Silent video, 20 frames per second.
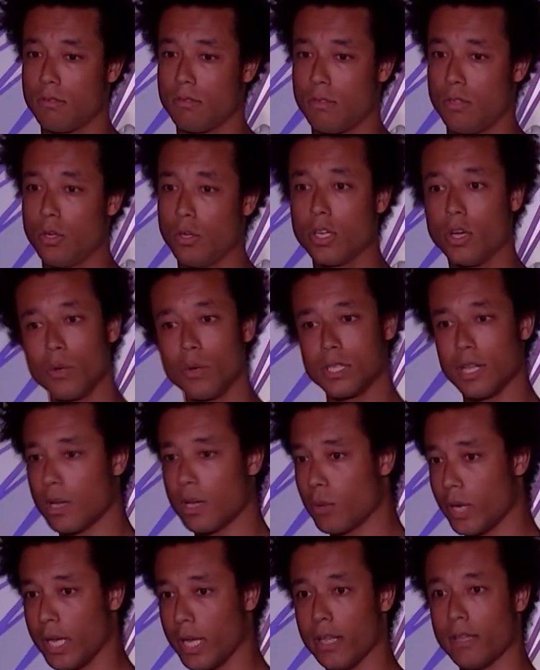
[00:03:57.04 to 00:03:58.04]
you can always
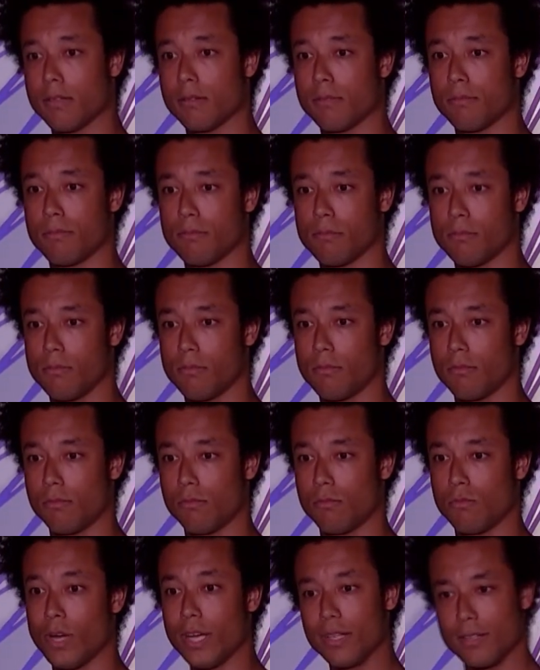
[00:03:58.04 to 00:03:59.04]
liquidate it,
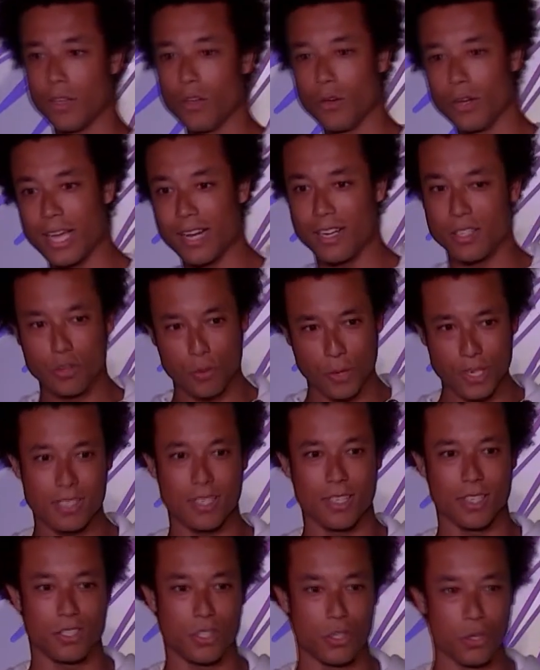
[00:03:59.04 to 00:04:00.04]
right? And you get it
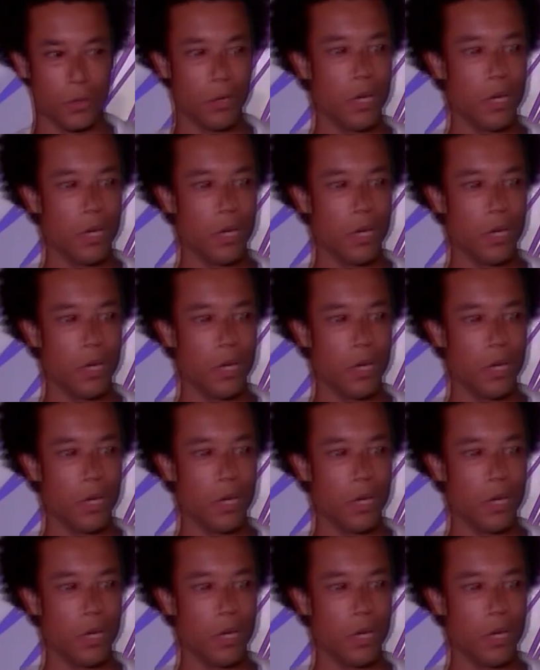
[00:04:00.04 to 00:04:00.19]
trustless. You